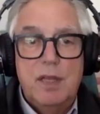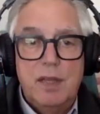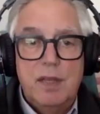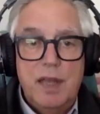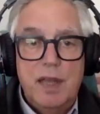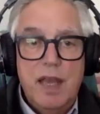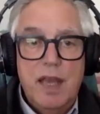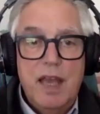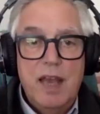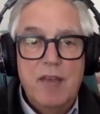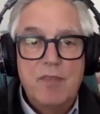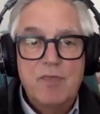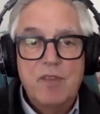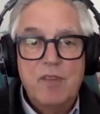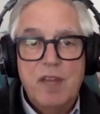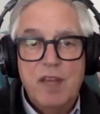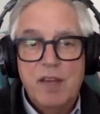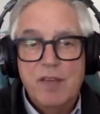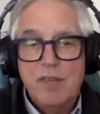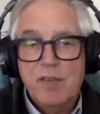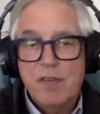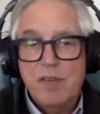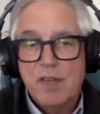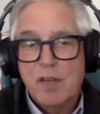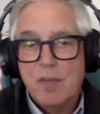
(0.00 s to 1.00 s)
They have to
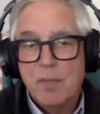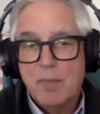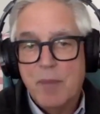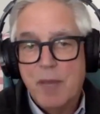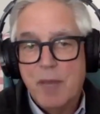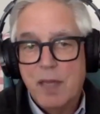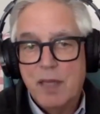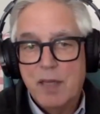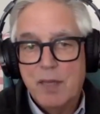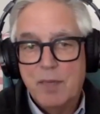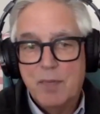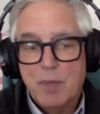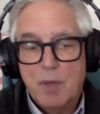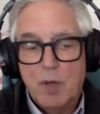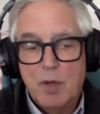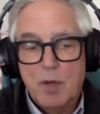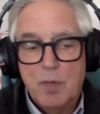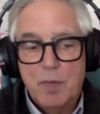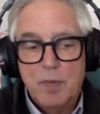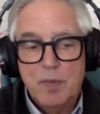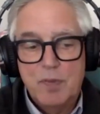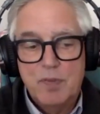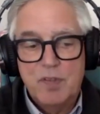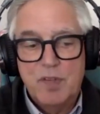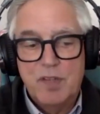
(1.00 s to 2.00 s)
have a compelling
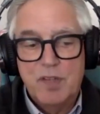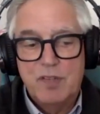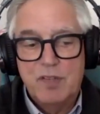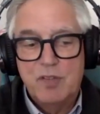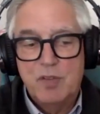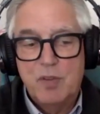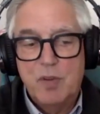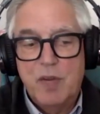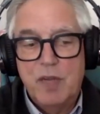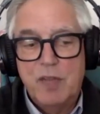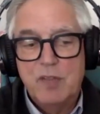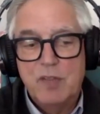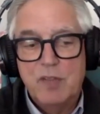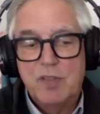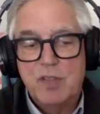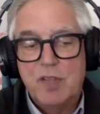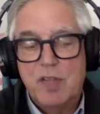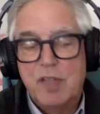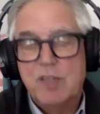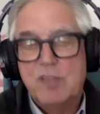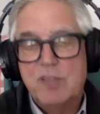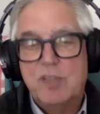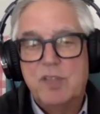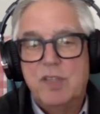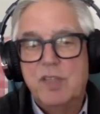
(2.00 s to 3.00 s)
purpose that
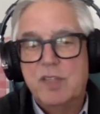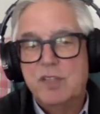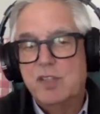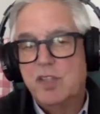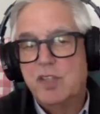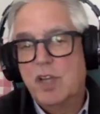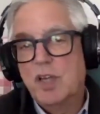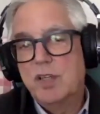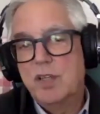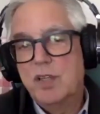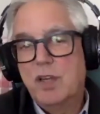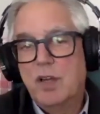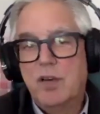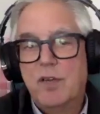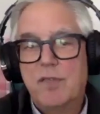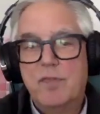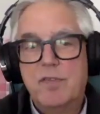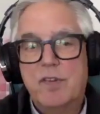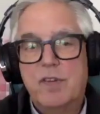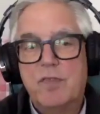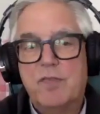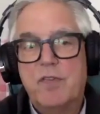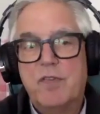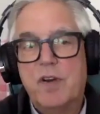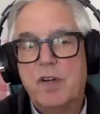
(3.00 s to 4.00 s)
transcends the agenda
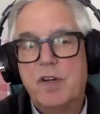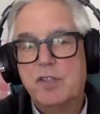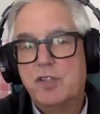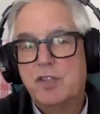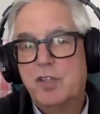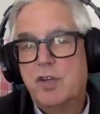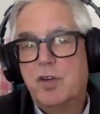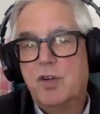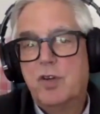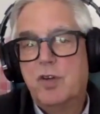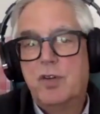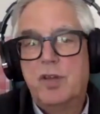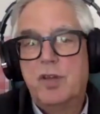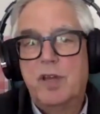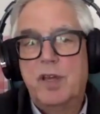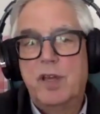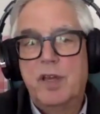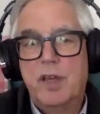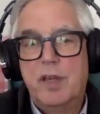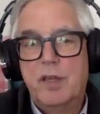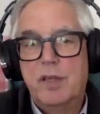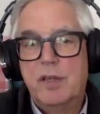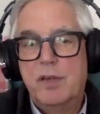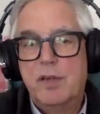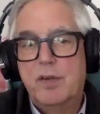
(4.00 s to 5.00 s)
of the function or the
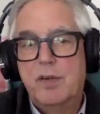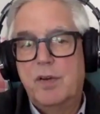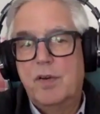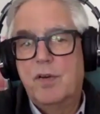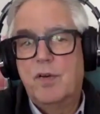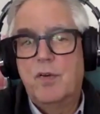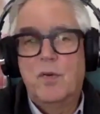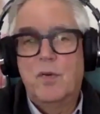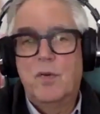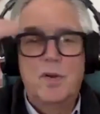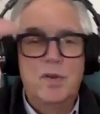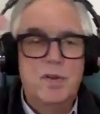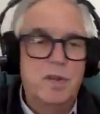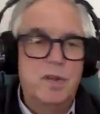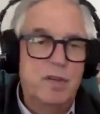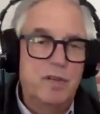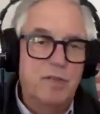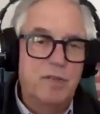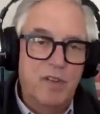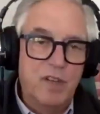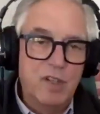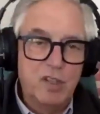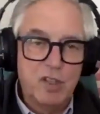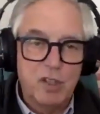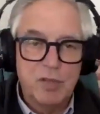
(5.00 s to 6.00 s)
or the
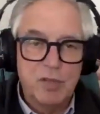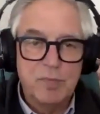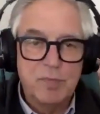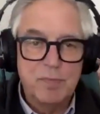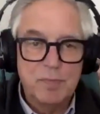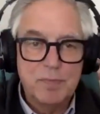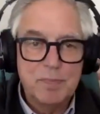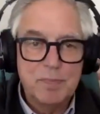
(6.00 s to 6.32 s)
division.